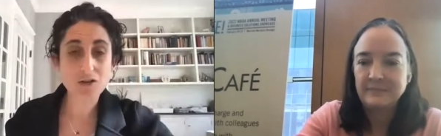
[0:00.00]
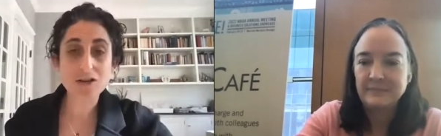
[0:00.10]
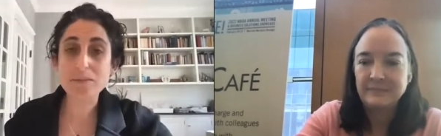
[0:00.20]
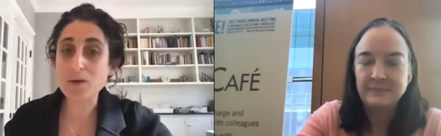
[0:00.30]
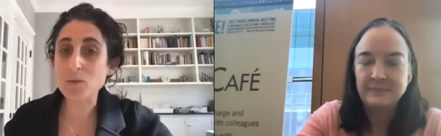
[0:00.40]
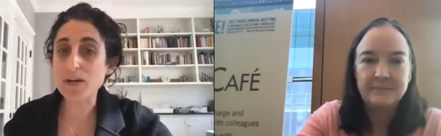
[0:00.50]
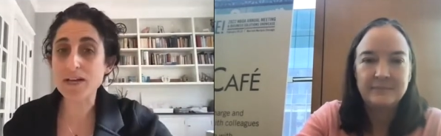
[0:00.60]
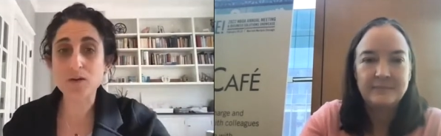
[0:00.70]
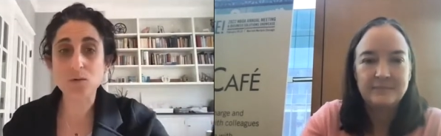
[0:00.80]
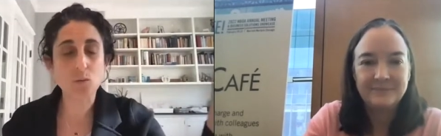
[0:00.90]
Speaker 1: tournament week,
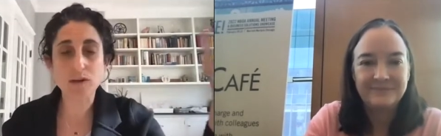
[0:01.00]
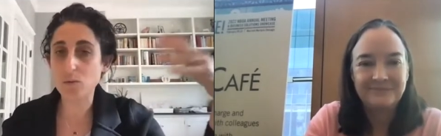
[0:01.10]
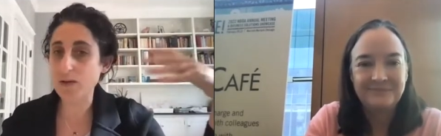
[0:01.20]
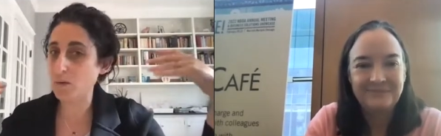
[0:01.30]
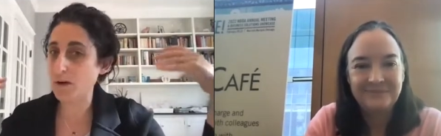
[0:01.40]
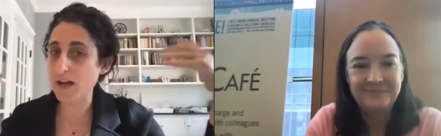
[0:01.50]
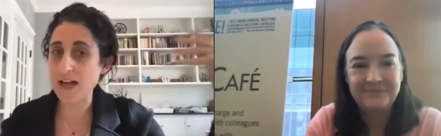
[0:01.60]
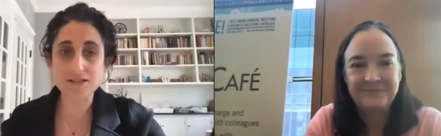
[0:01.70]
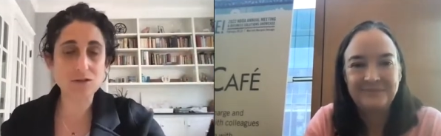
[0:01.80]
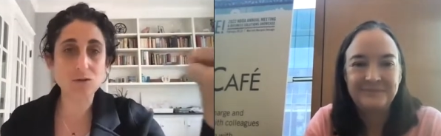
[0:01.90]
when we were at
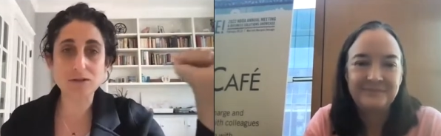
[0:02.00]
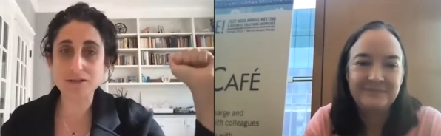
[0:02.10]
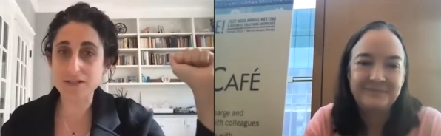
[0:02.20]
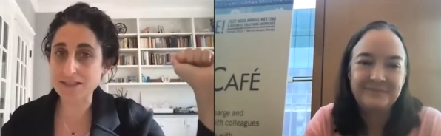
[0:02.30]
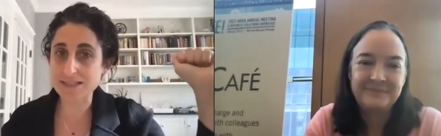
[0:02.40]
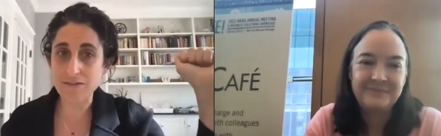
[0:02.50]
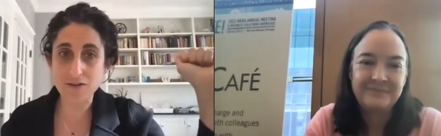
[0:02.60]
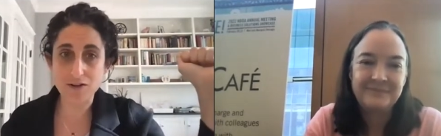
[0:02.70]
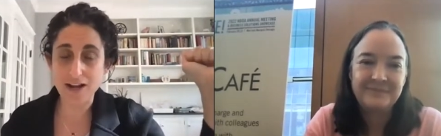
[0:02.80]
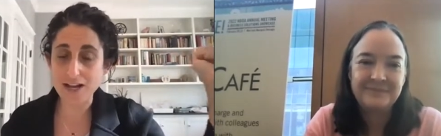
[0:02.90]
school till seven
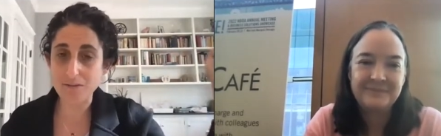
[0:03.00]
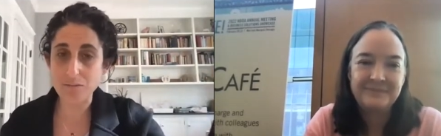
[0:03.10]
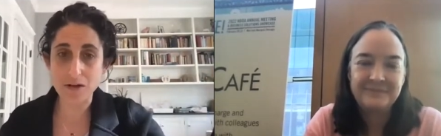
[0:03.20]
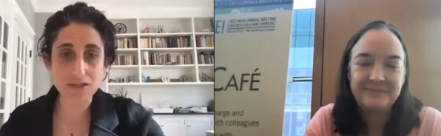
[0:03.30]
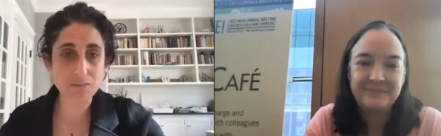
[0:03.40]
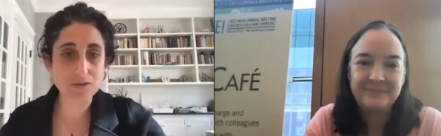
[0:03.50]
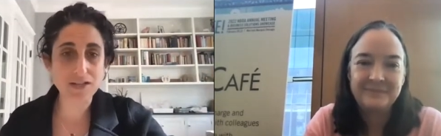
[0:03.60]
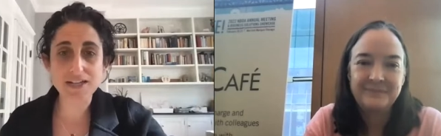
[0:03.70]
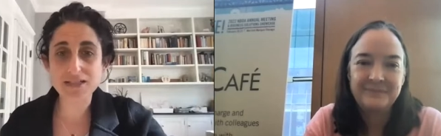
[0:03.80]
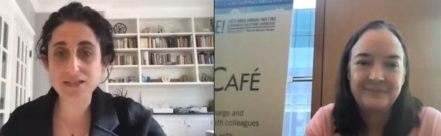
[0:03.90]
or eight multiple
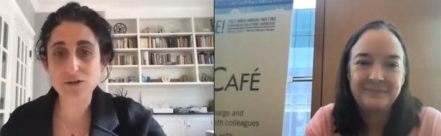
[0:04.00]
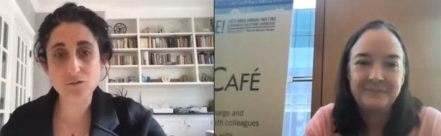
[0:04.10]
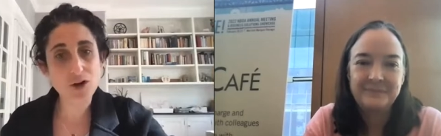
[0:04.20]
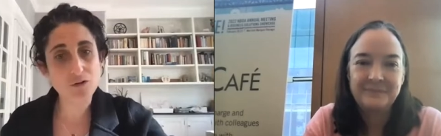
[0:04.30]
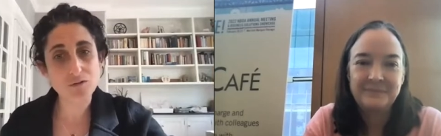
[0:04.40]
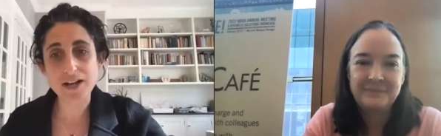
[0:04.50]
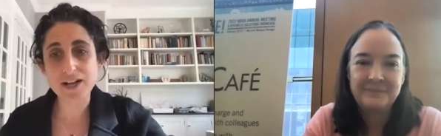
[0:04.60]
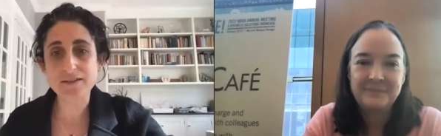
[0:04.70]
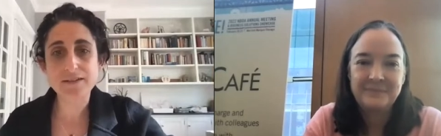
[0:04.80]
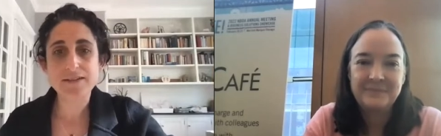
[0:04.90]
nights in a row, right?
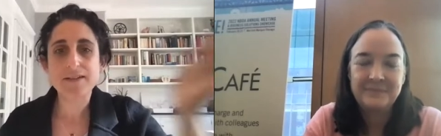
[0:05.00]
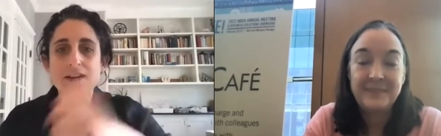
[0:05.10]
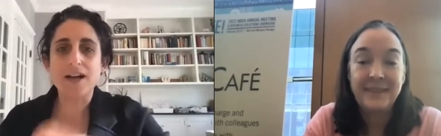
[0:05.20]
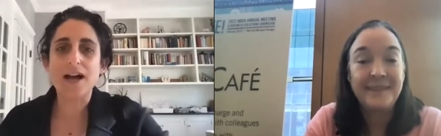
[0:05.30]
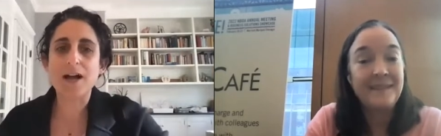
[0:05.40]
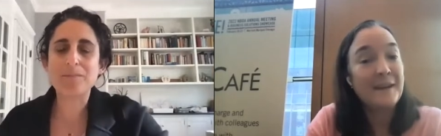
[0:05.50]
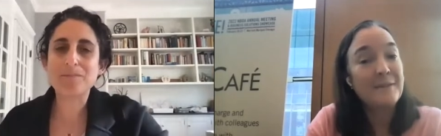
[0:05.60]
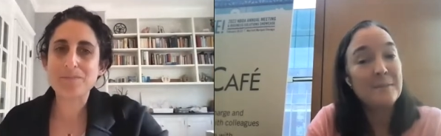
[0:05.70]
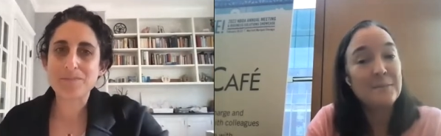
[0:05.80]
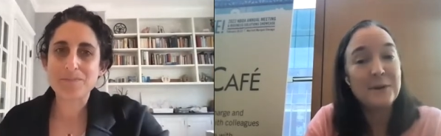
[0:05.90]
Um,
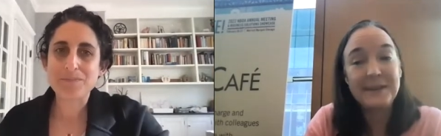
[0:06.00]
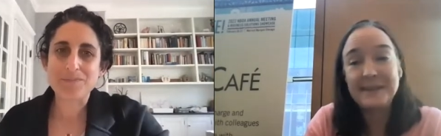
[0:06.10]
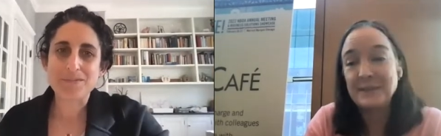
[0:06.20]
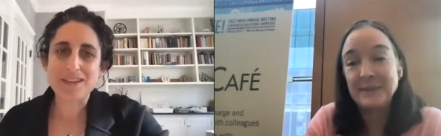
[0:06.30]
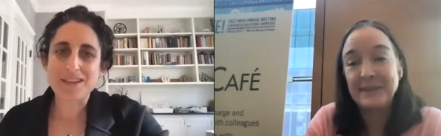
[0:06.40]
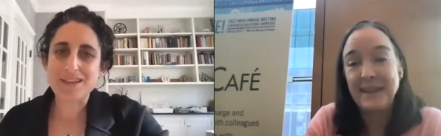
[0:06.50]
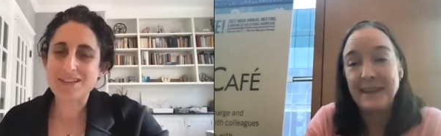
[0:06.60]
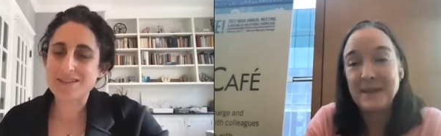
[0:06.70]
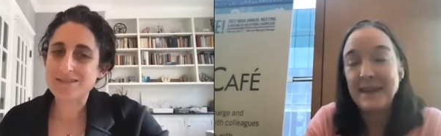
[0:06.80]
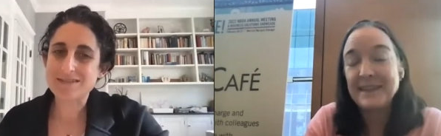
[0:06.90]
Speaker 2: oh, I got boarding
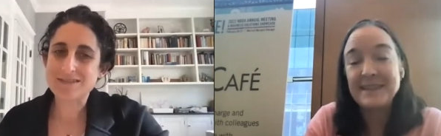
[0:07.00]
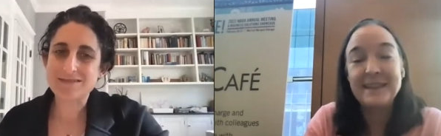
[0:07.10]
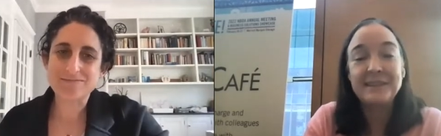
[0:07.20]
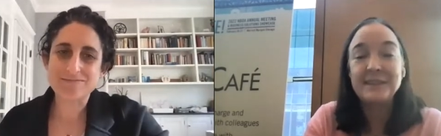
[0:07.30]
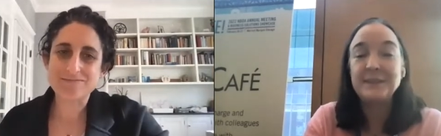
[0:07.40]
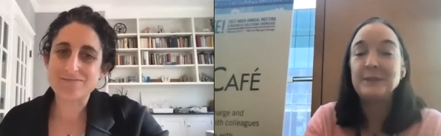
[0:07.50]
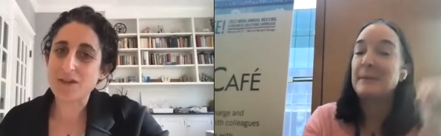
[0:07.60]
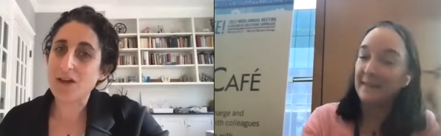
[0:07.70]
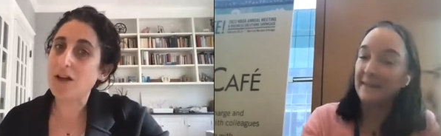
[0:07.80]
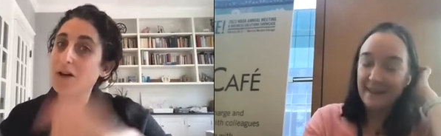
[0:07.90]
school time. I can talk
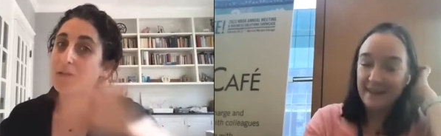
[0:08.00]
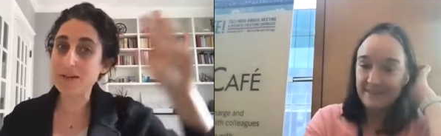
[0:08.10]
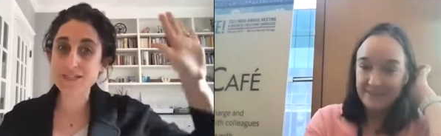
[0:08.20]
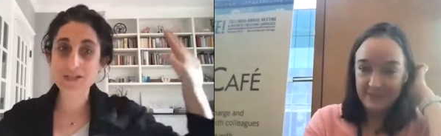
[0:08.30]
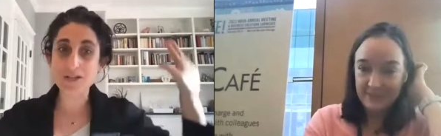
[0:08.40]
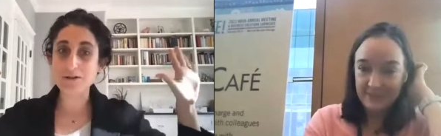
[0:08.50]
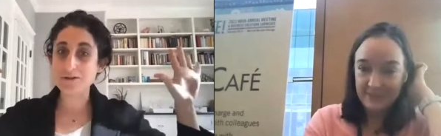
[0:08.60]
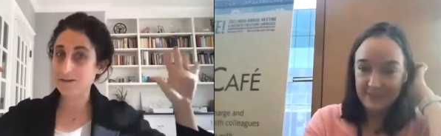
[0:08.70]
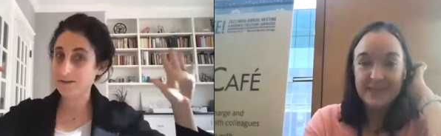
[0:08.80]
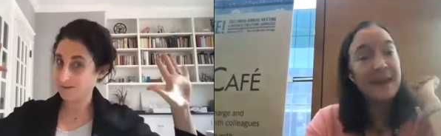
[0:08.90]
to you oh, about
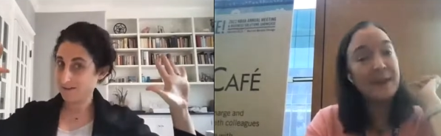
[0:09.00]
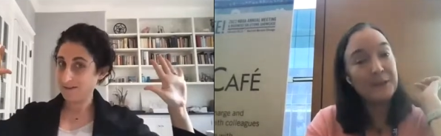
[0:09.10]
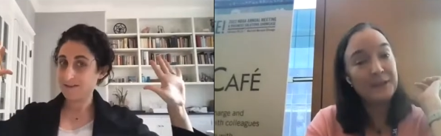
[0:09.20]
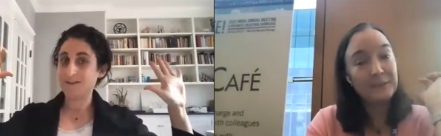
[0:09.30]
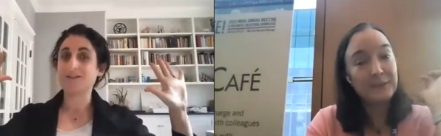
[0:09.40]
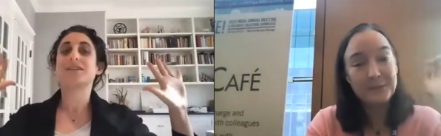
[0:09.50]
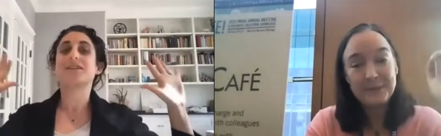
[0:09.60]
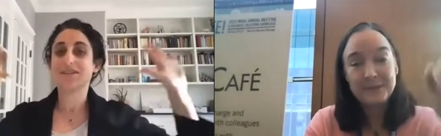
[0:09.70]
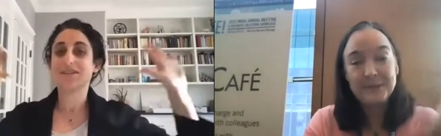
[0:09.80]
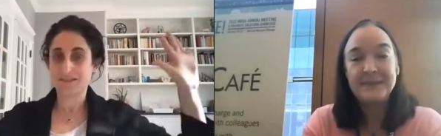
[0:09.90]
uh, Thursday night
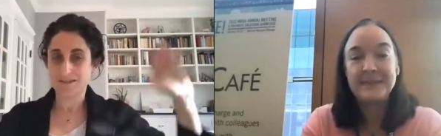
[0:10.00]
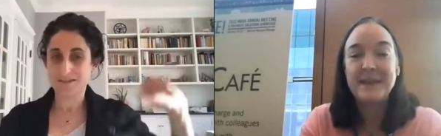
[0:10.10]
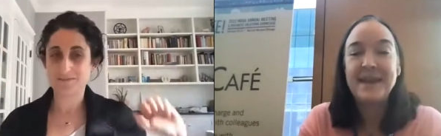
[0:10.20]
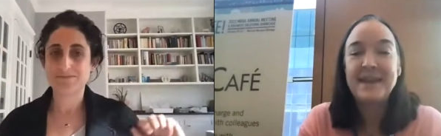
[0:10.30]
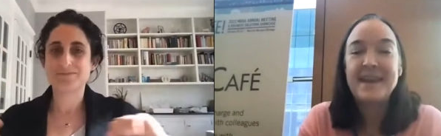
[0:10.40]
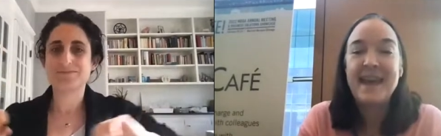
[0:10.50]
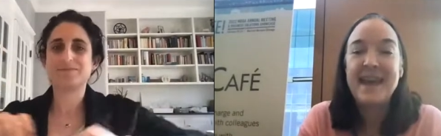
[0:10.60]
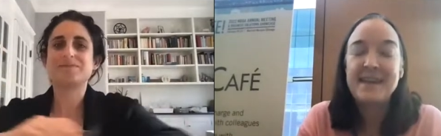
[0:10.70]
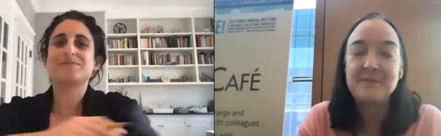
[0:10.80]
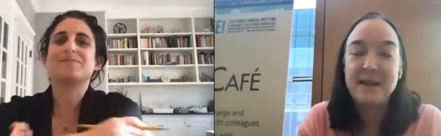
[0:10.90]
putting the freshmen to
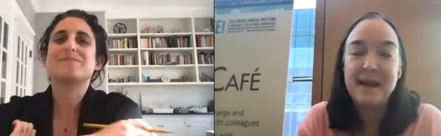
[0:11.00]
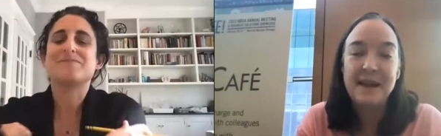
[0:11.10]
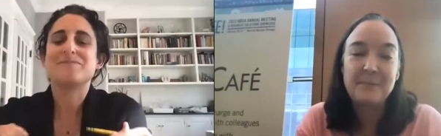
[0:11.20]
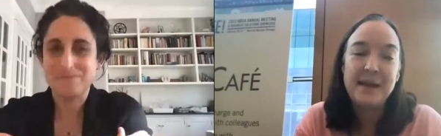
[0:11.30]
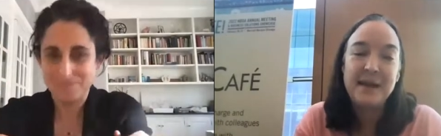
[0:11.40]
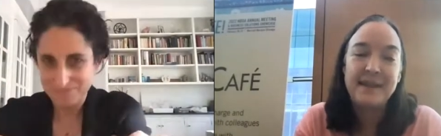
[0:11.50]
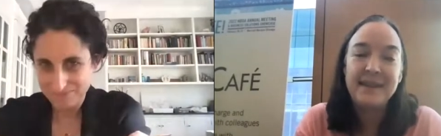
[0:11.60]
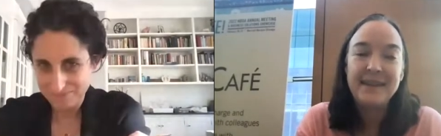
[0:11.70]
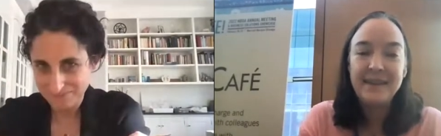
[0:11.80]
bed and writing